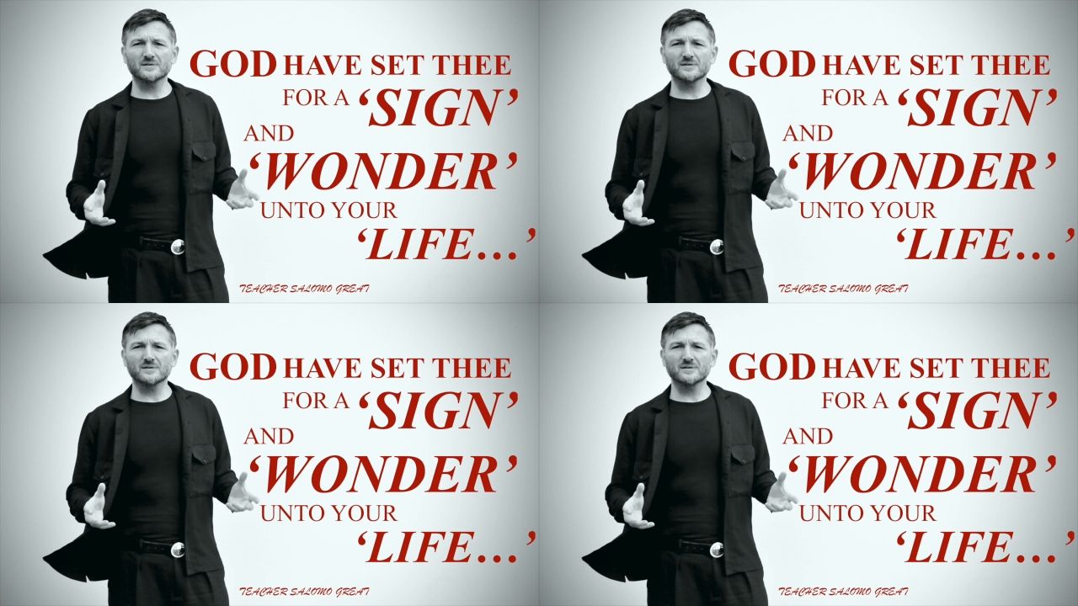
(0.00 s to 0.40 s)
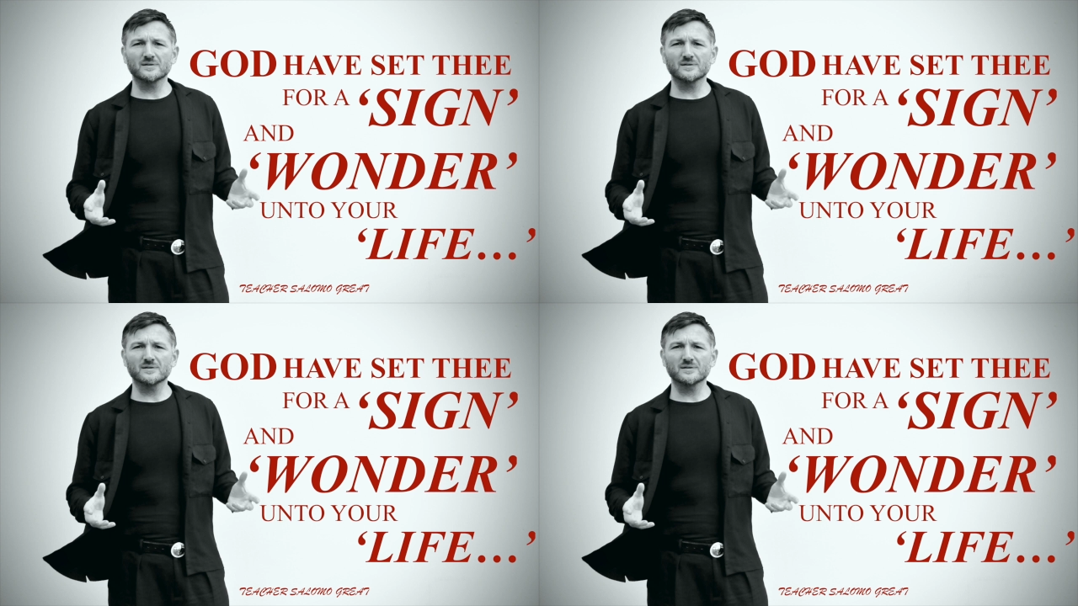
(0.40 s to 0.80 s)

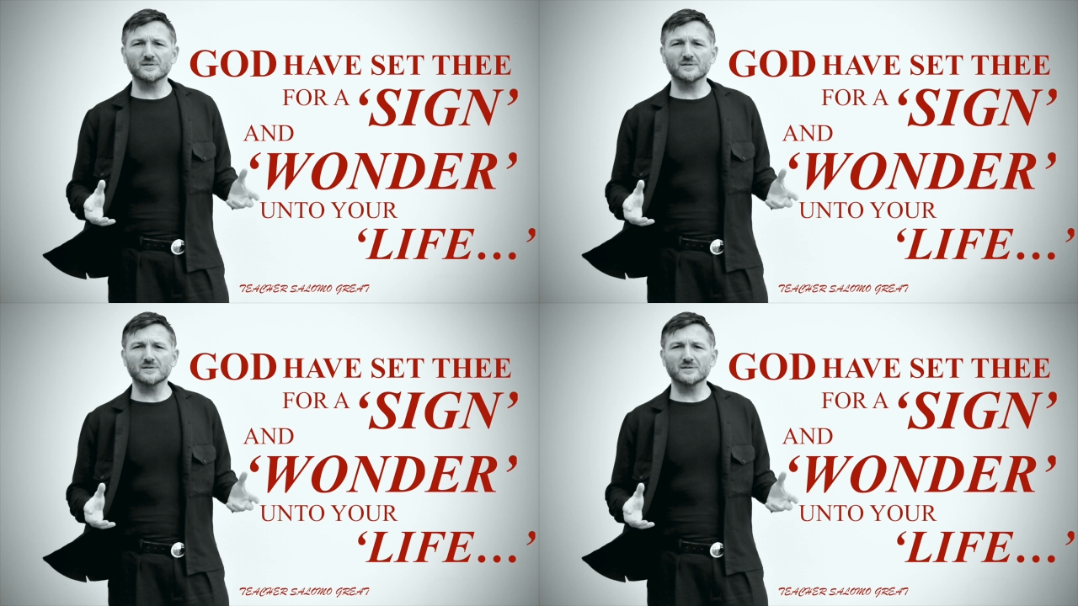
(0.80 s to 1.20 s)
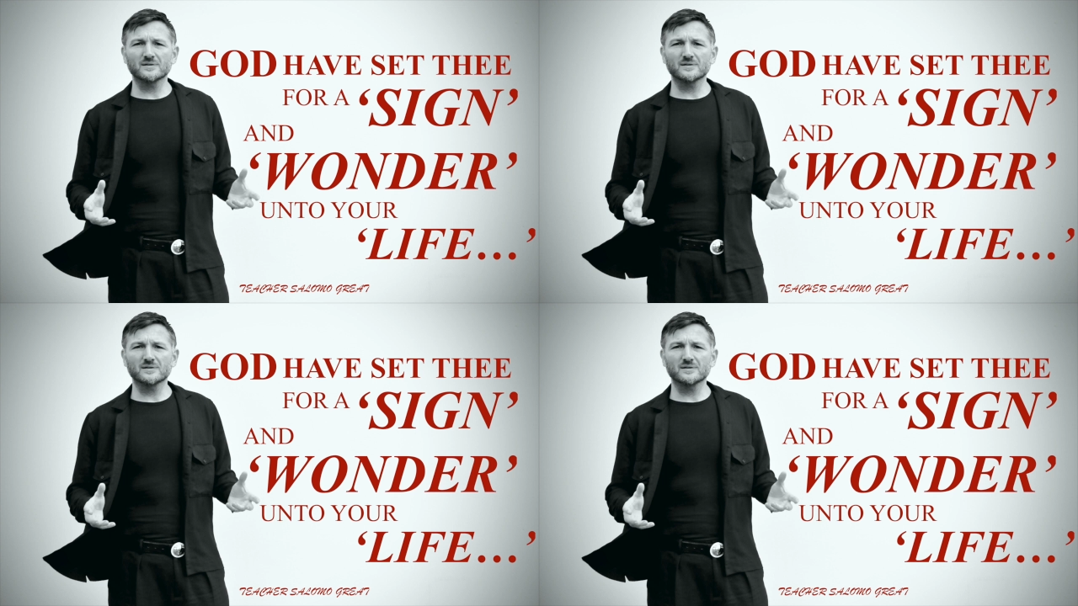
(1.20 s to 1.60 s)

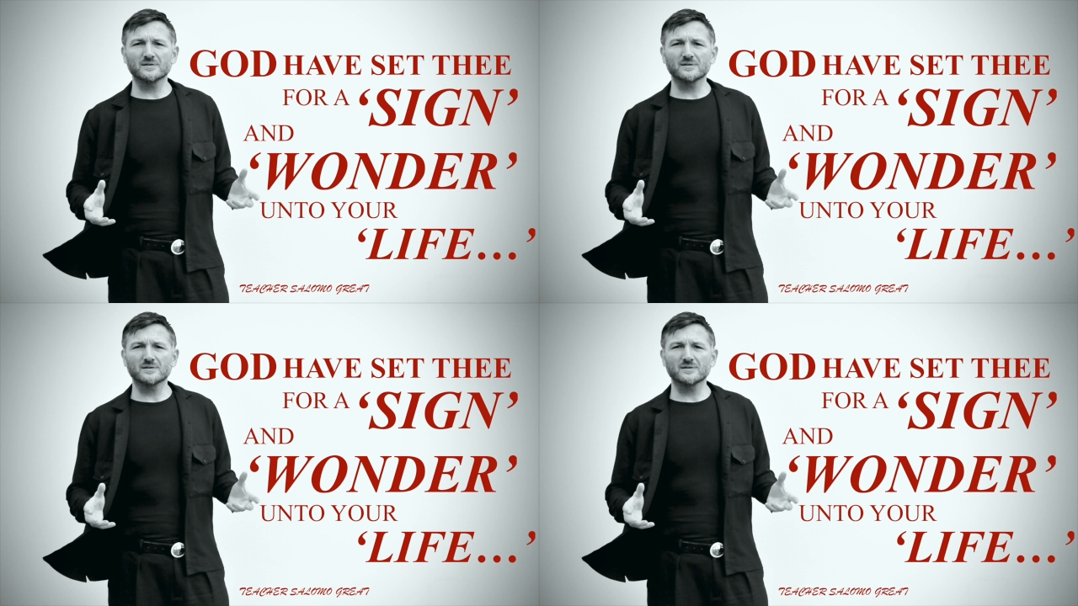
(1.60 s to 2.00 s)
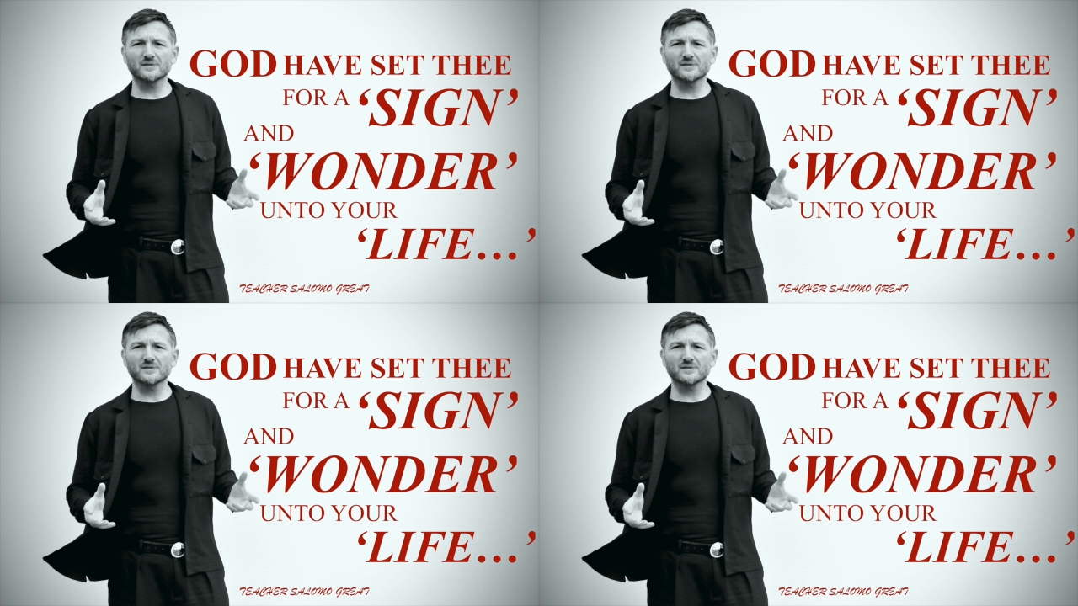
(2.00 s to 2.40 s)

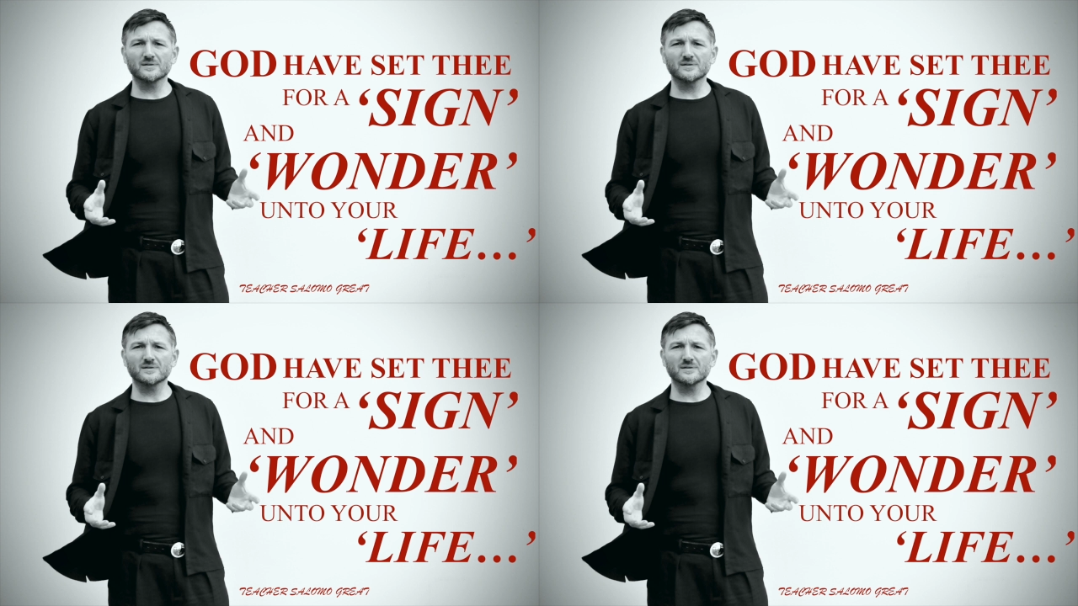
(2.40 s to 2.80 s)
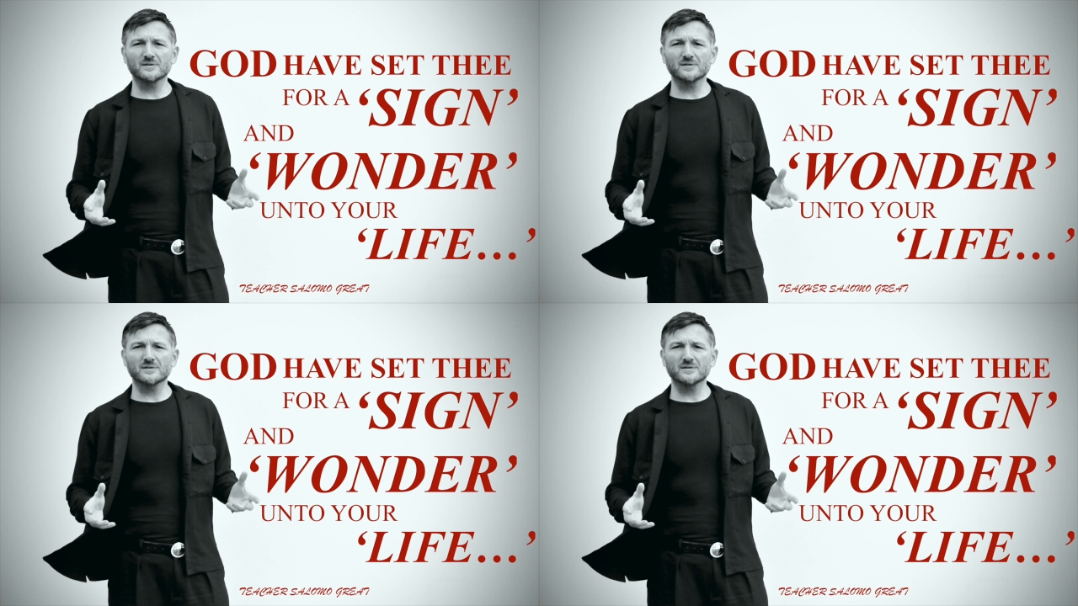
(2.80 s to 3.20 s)

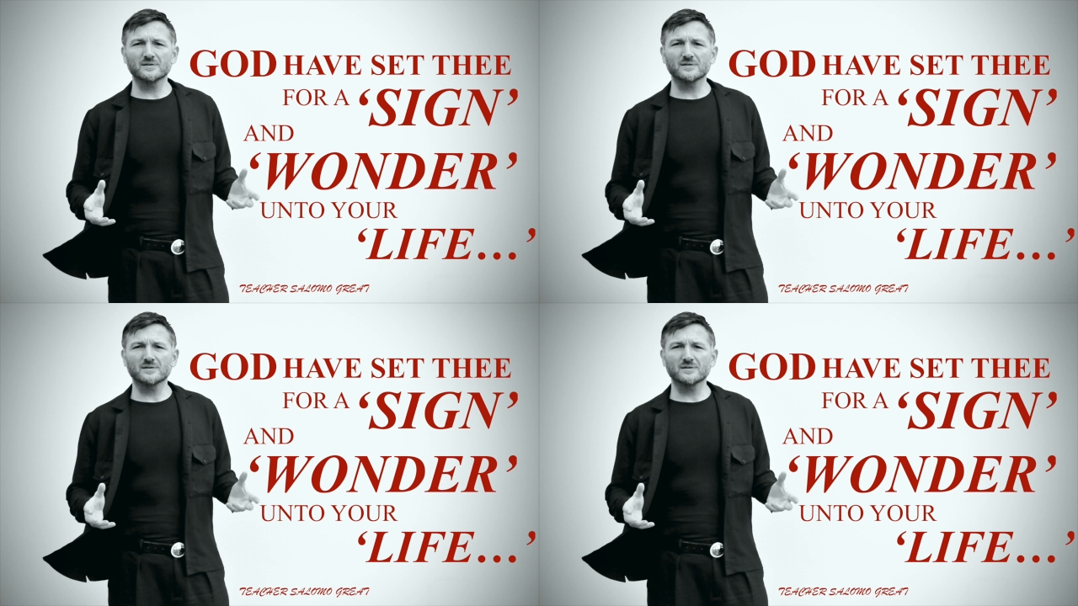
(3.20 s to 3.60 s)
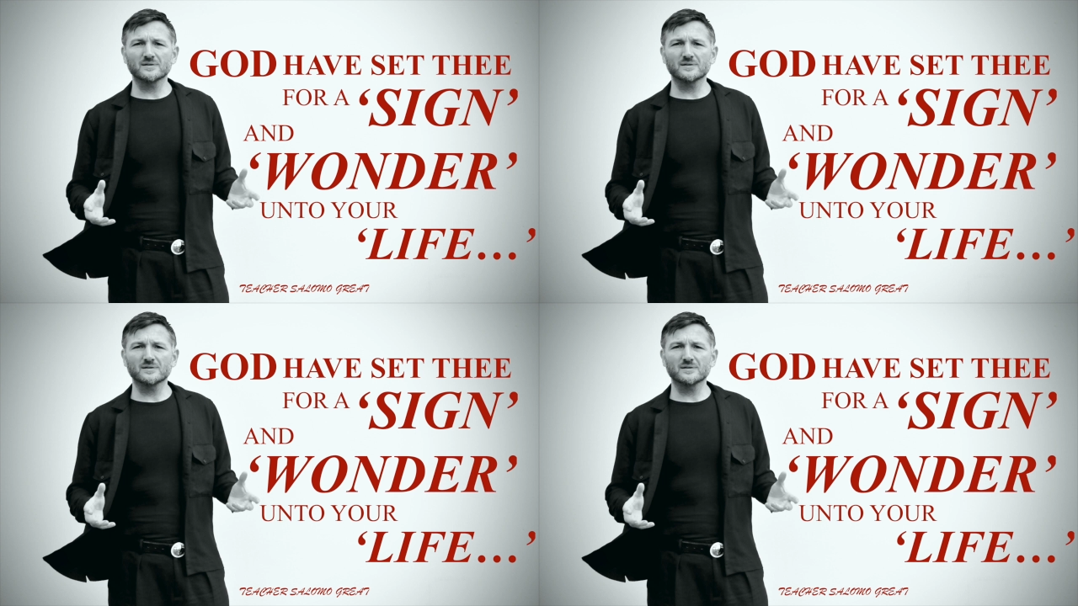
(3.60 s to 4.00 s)

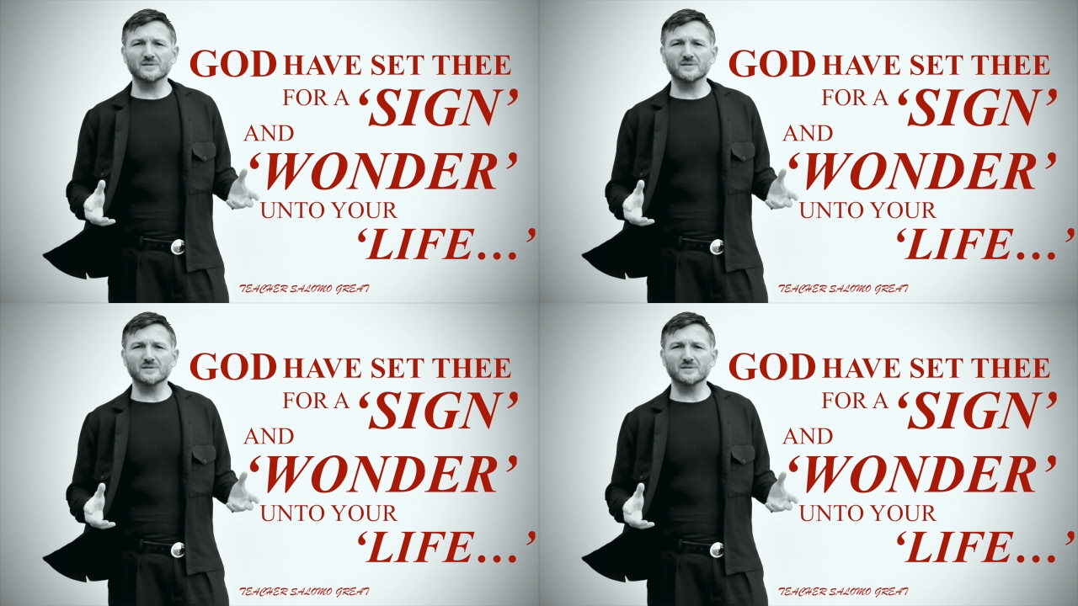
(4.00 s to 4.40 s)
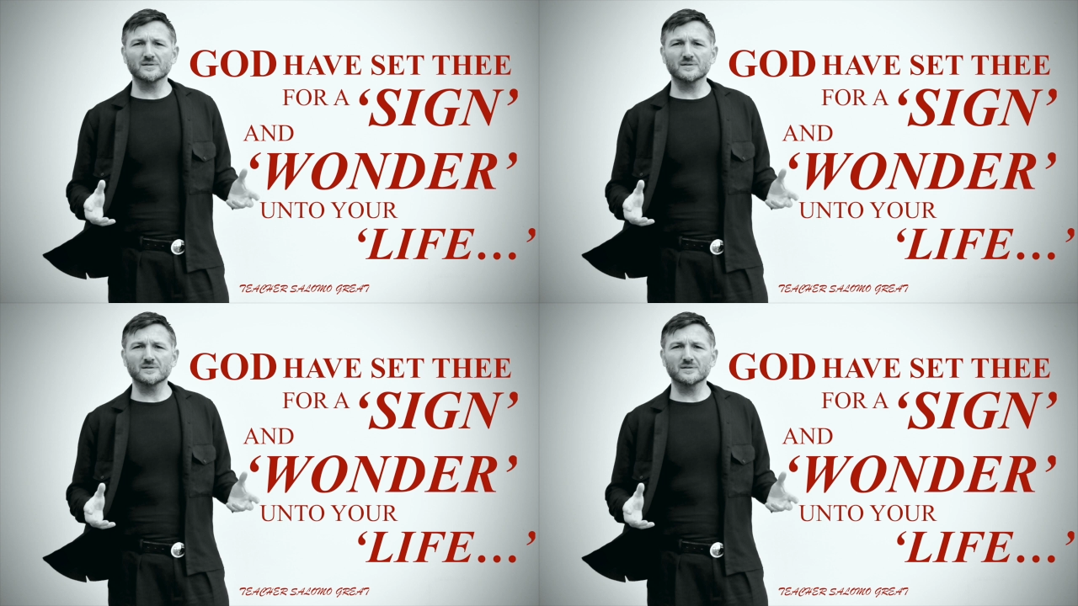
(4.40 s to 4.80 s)

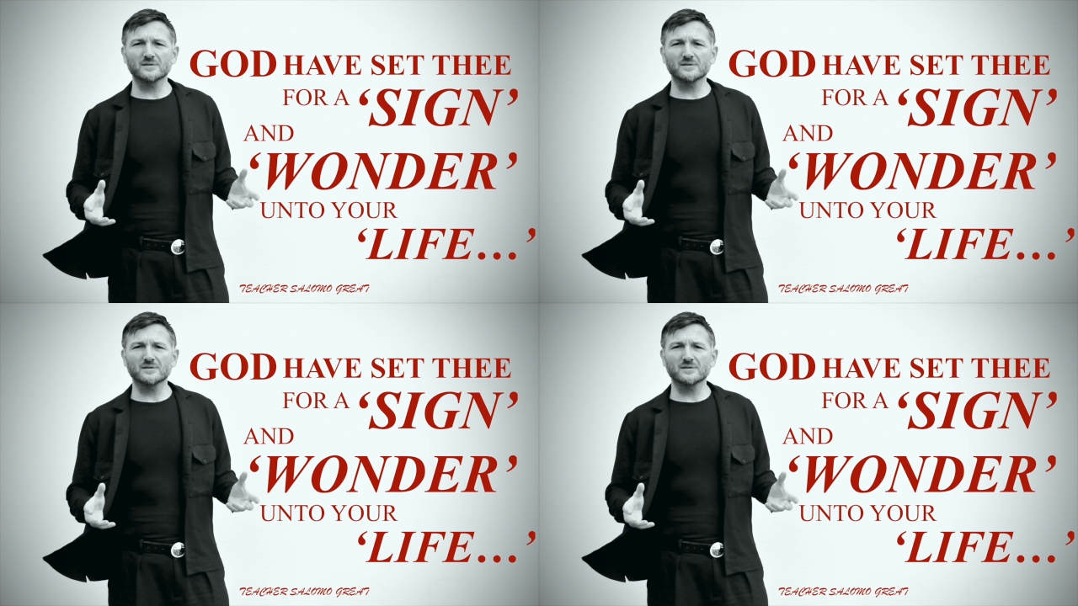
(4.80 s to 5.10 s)
(no lip movement)